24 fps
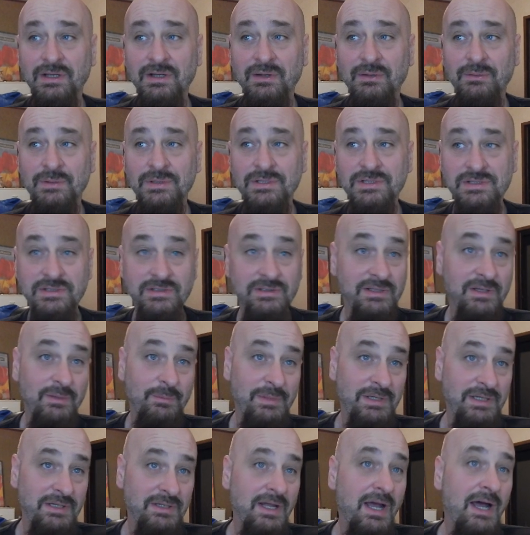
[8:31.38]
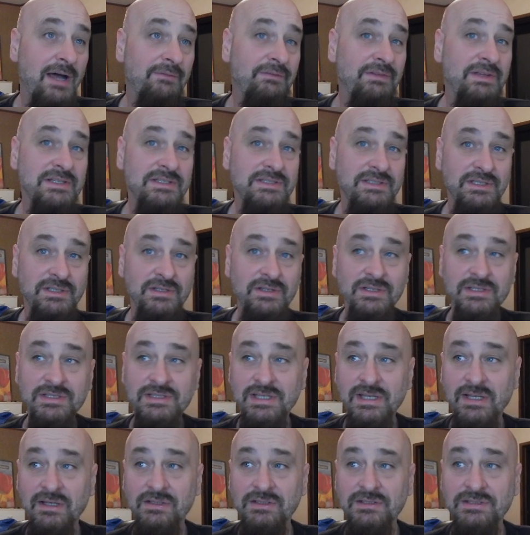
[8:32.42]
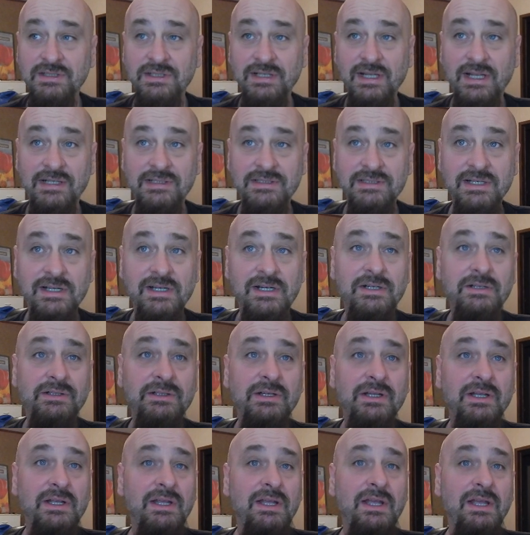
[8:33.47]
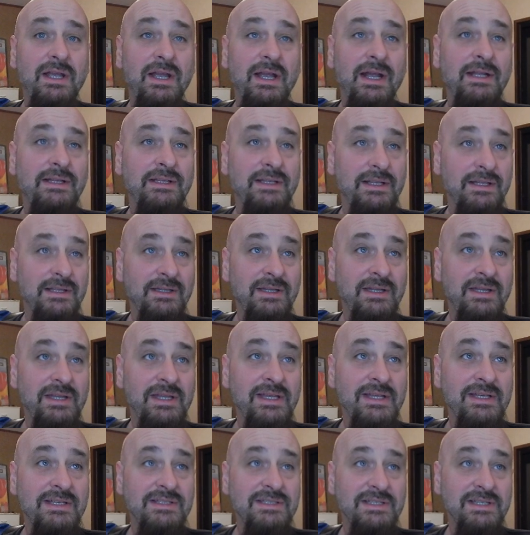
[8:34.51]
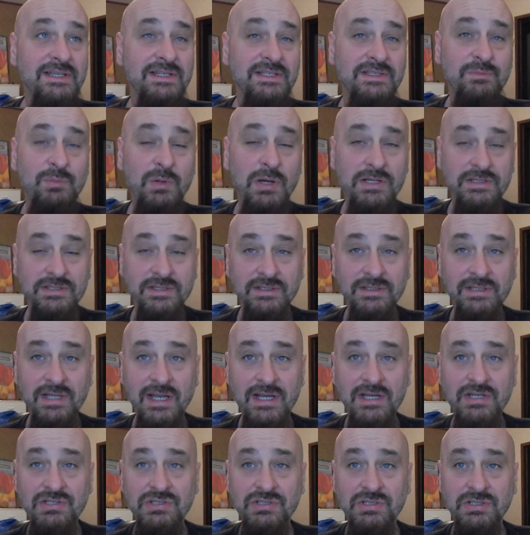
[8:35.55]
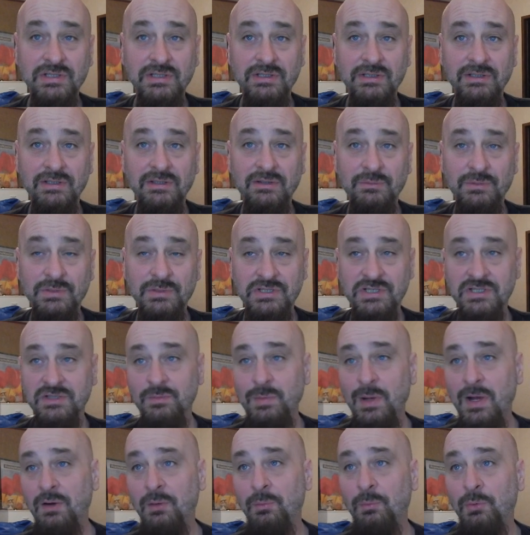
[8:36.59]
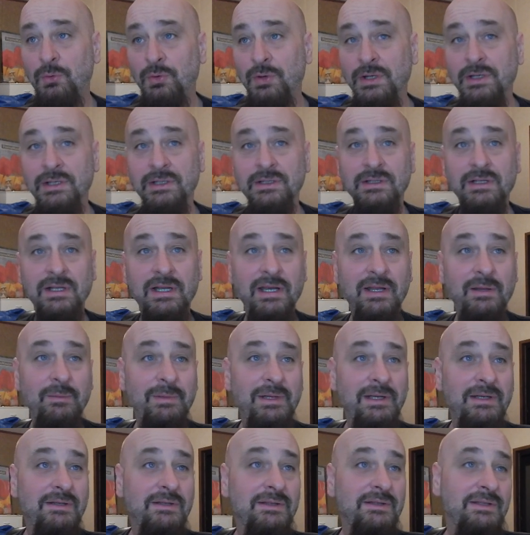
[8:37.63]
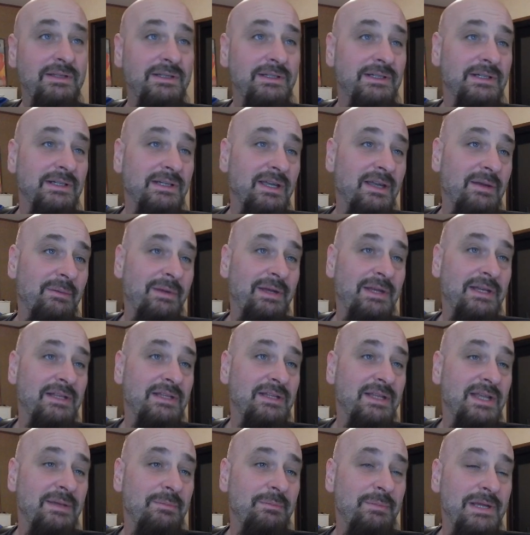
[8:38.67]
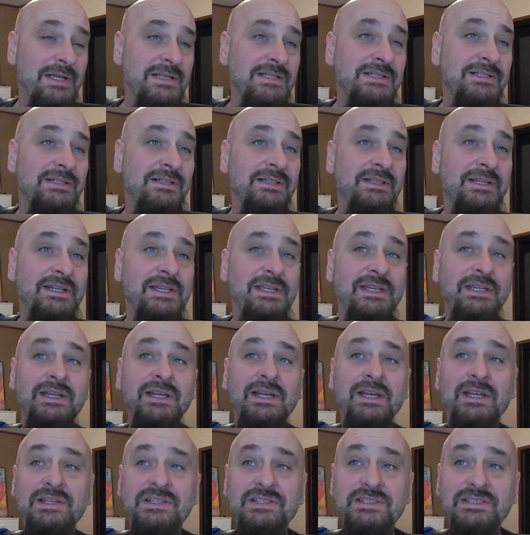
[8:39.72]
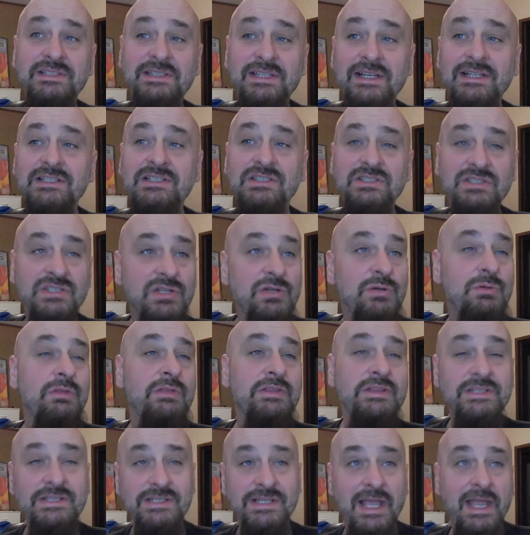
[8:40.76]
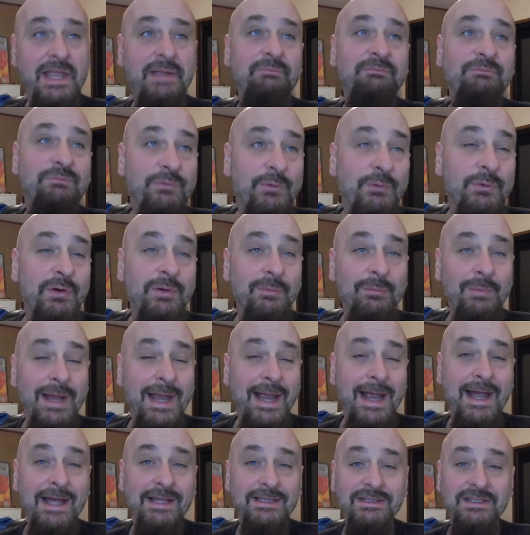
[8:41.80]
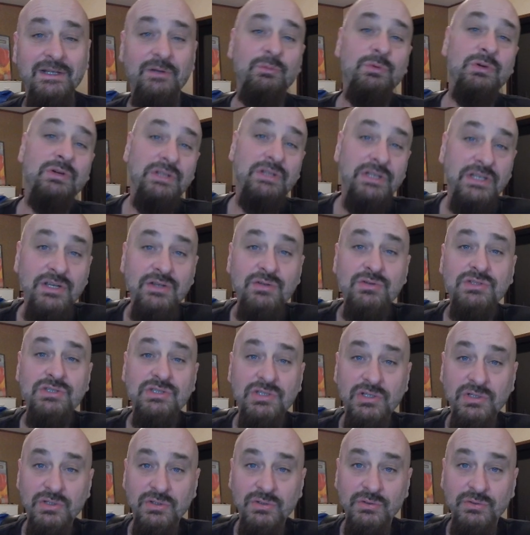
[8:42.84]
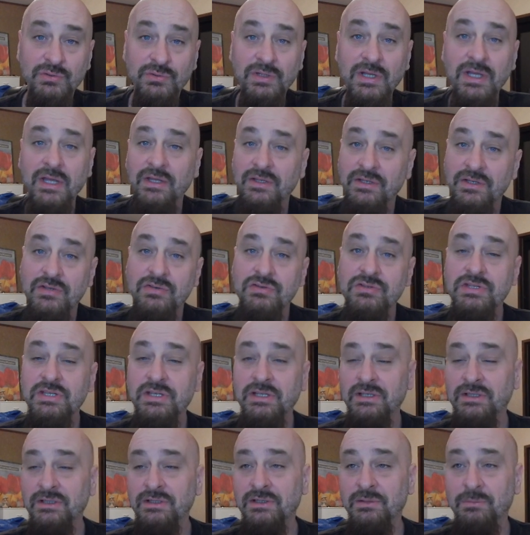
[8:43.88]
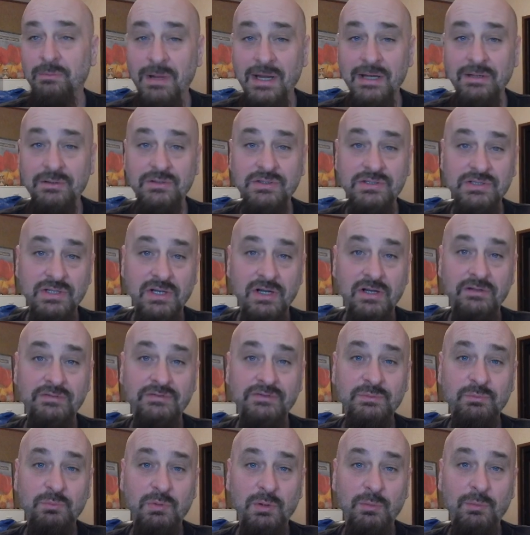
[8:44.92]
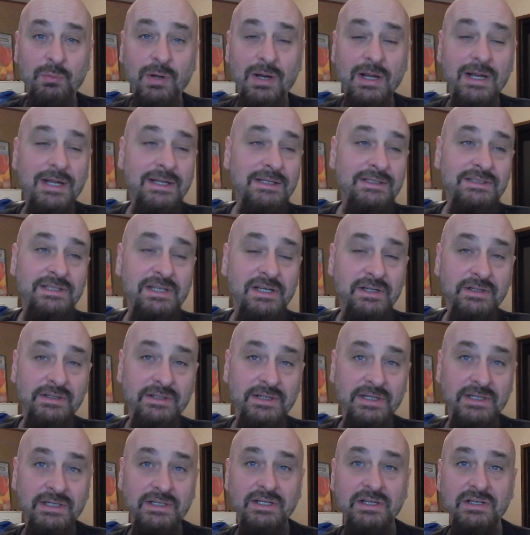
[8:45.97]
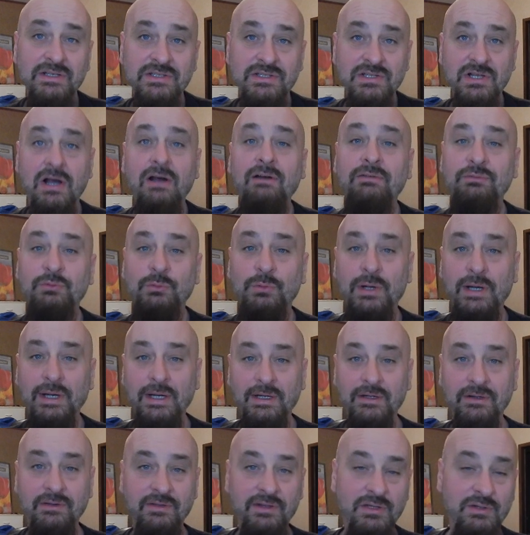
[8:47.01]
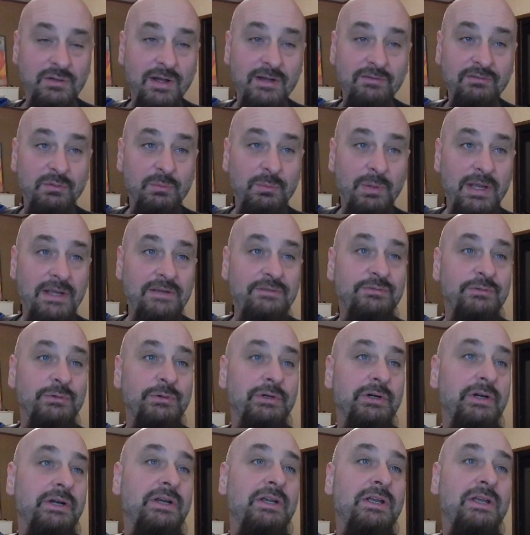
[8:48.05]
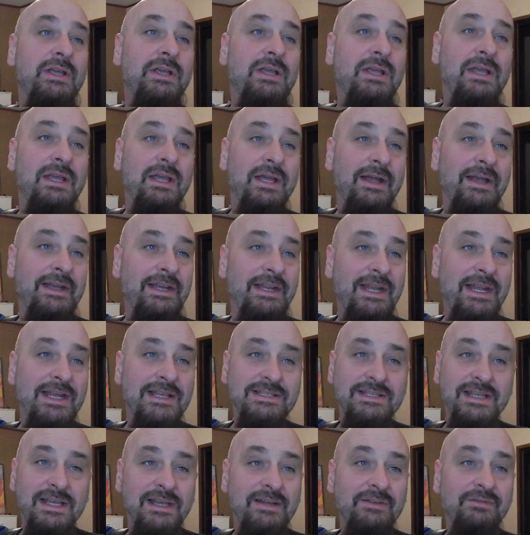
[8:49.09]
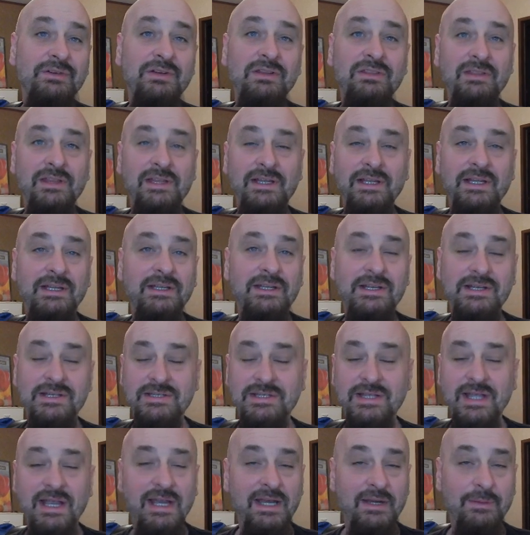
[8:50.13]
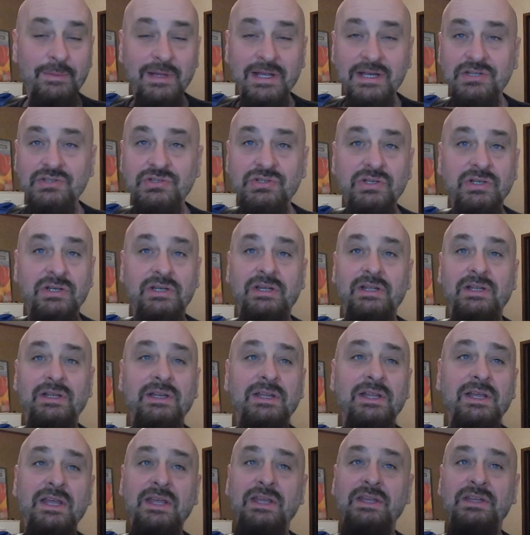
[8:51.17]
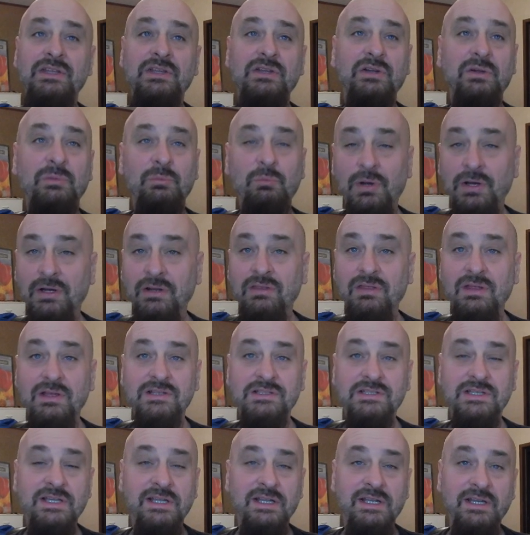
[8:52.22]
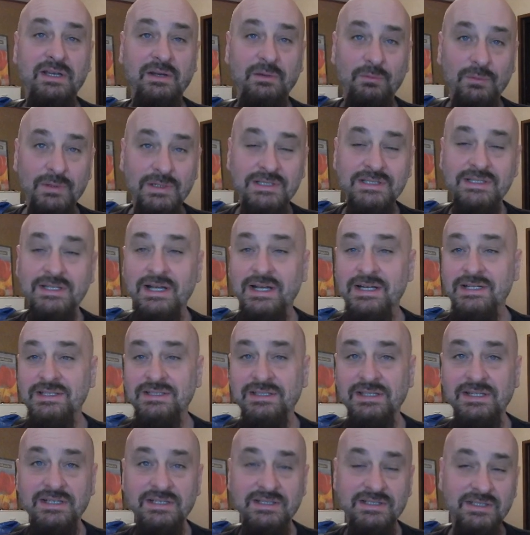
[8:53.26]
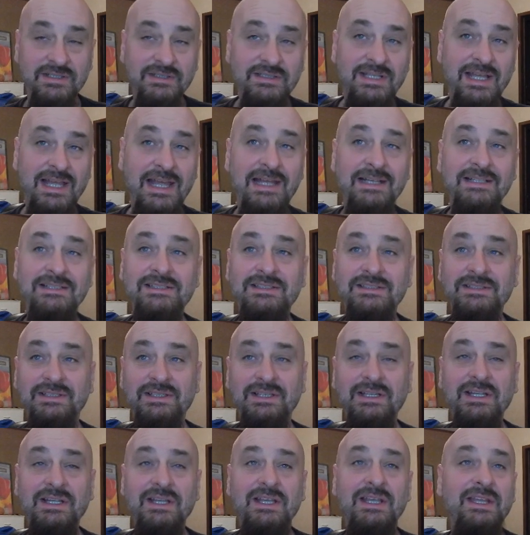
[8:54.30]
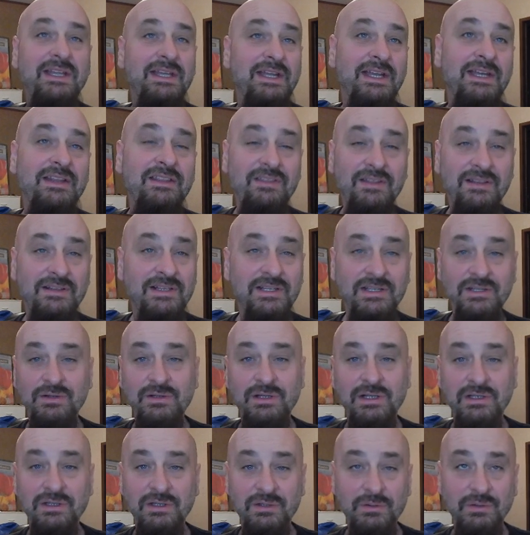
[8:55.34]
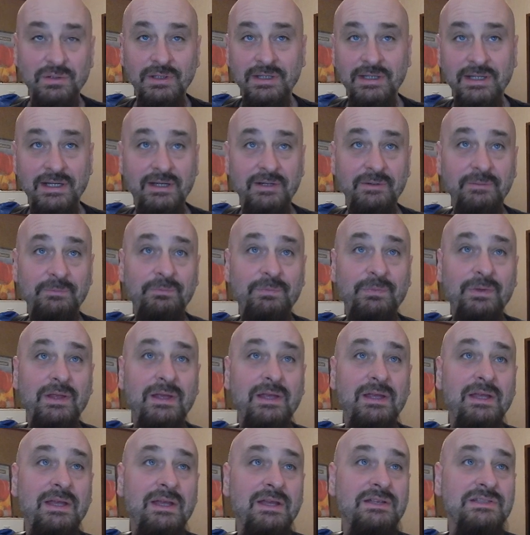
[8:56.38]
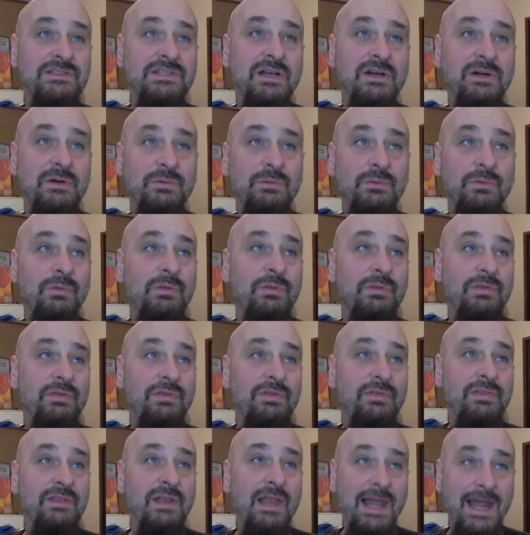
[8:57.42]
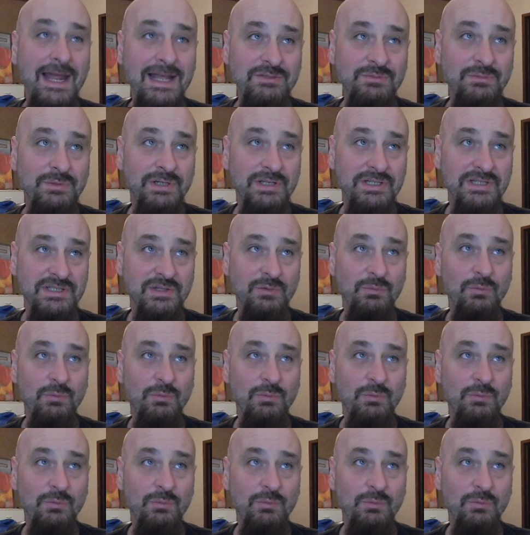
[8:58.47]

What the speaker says: which, I mean, obviously you can see it looks like Excel. And then this is Presentation, which is PowerPoint. And I mean, look, I mean, it basically sticks to the same format that we're used to using the Microsoft's proprietary software that you have to pay for. I mean, it has everything. It does the animation, and you can bring things in and resize things and text and anything that you can do on there. So the last one is the